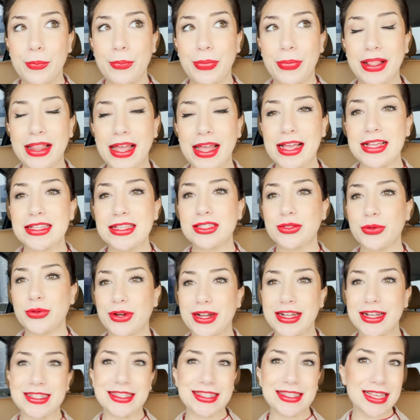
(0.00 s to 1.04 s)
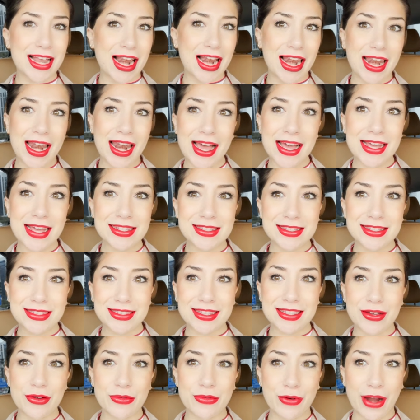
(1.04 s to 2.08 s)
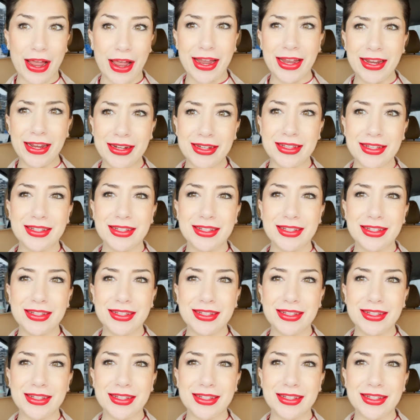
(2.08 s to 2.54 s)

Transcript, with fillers: place where it's less rain,